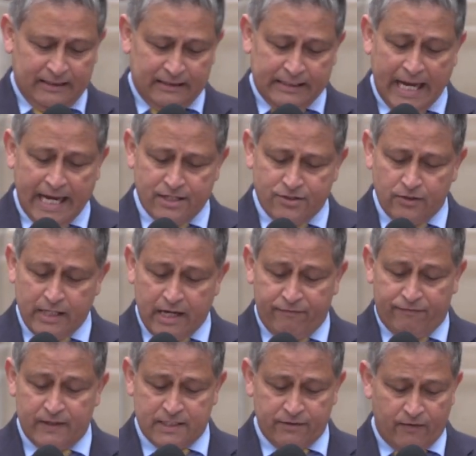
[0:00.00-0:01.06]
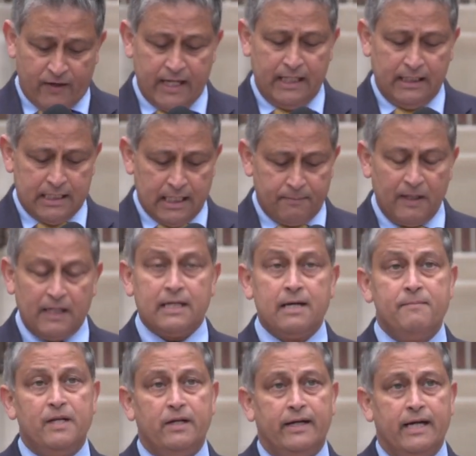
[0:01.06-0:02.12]
Thanks to the efforts of our incredible
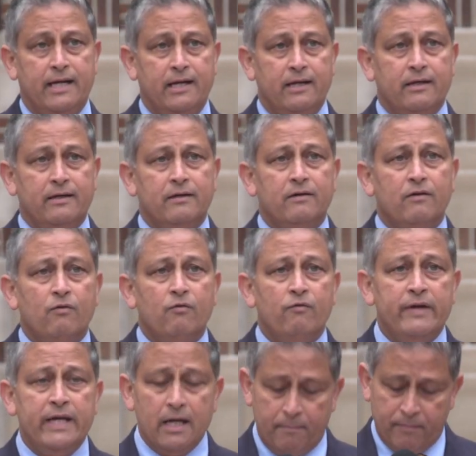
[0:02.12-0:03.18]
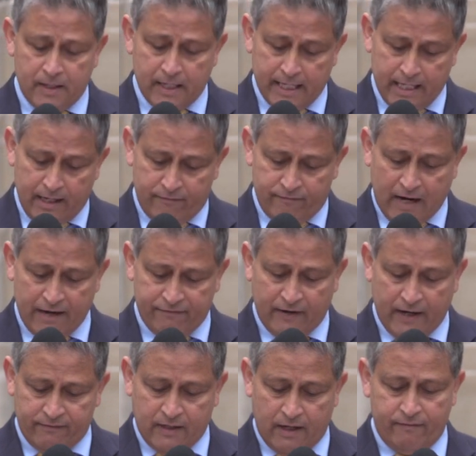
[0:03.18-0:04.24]
community, we upgraded
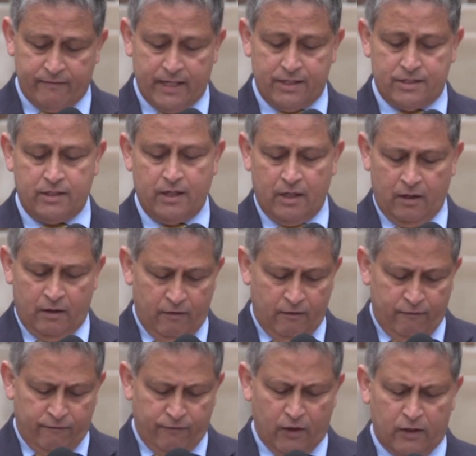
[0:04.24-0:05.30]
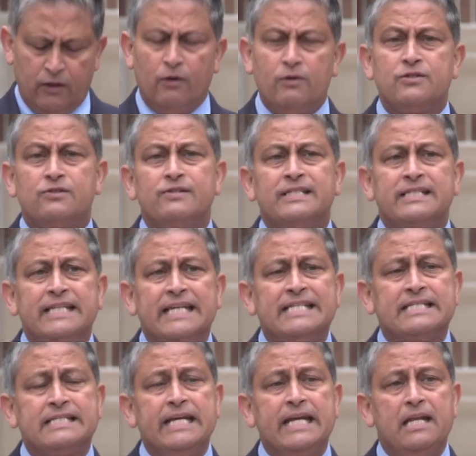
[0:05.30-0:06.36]
Wi-Fi coverage for close to
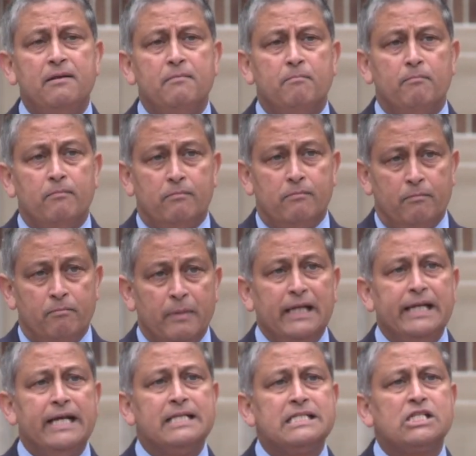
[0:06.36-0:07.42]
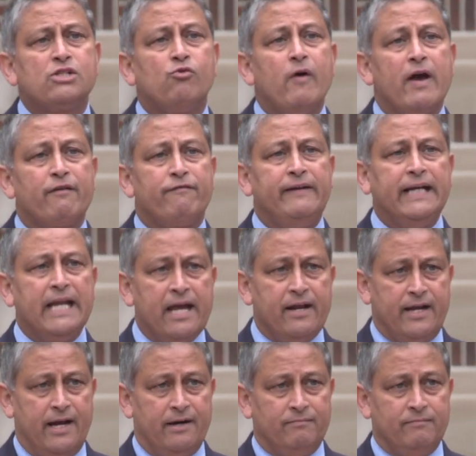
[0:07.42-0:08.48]
16 million square feet
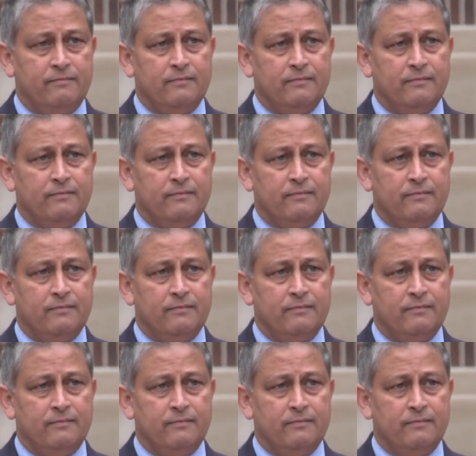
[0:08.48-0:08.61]
area.